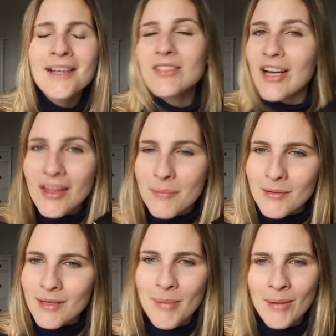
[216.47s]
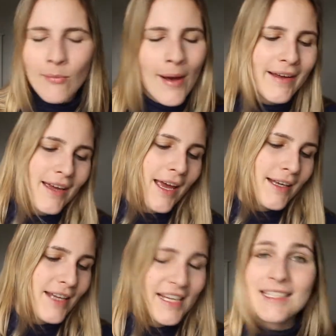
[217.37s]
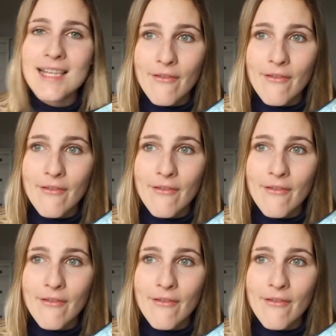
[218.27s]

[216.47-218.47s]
So I got them in paperback and it's